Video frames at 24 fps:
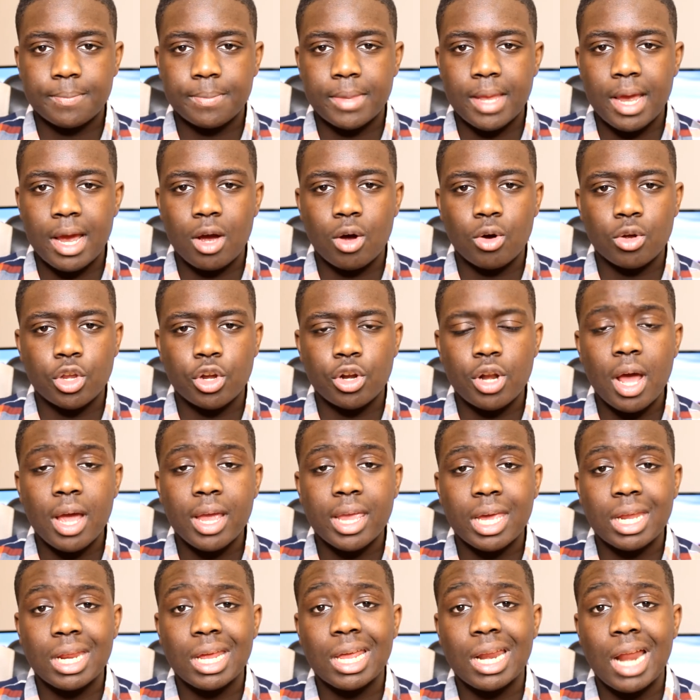Now, you're not
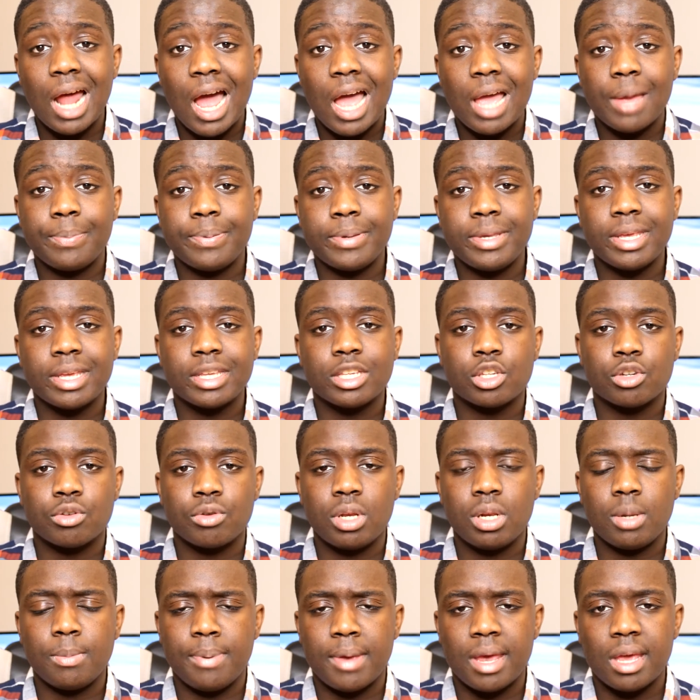getting an IPS
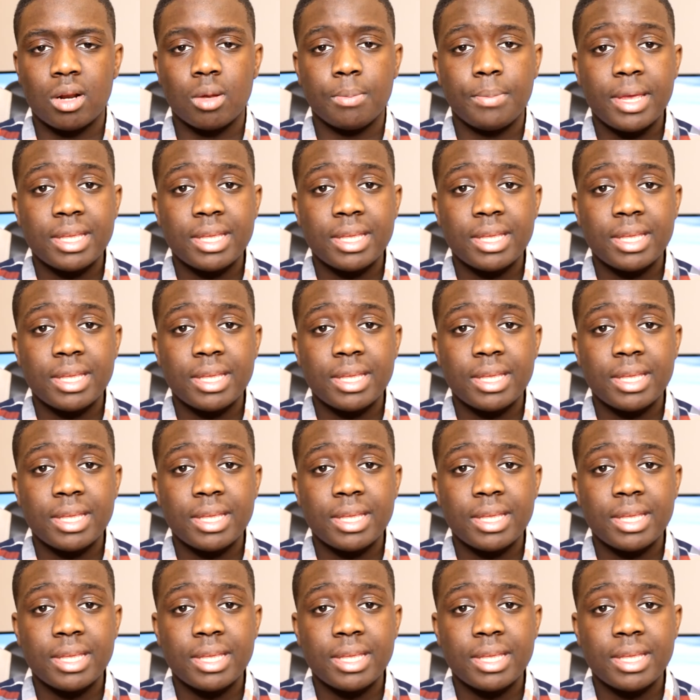screen panel,